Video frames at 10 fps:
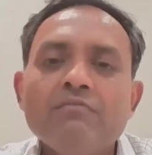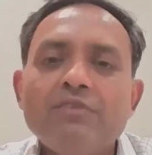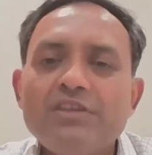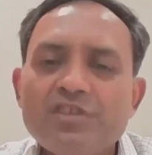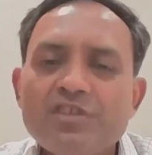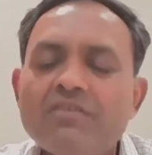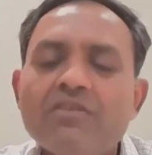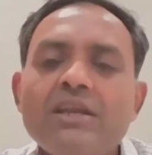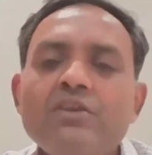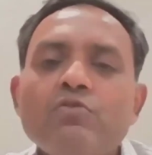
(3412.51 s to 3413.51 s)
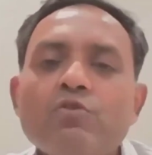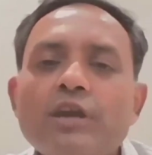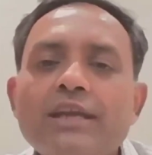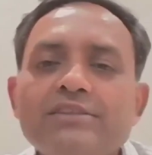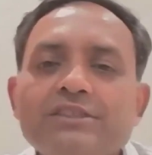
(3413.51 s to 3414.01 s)
We generally do
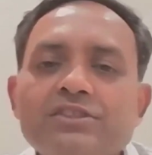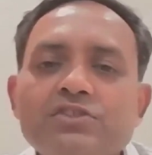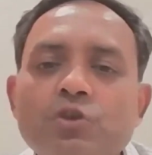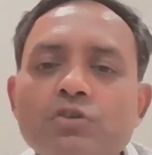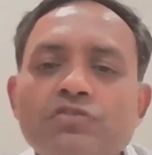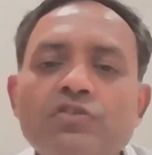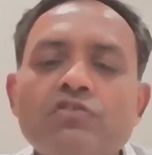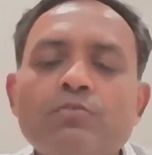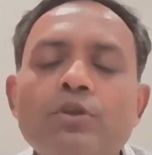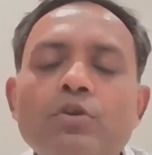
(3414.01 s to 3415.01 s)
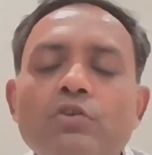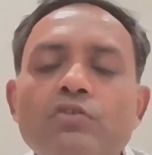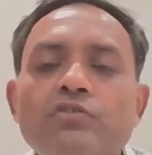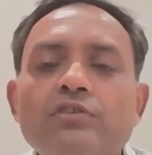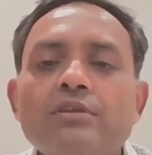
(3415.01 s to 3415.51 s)
not exit stocks just
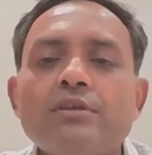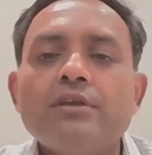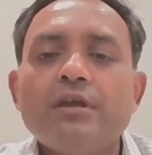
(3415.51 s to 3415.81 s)
because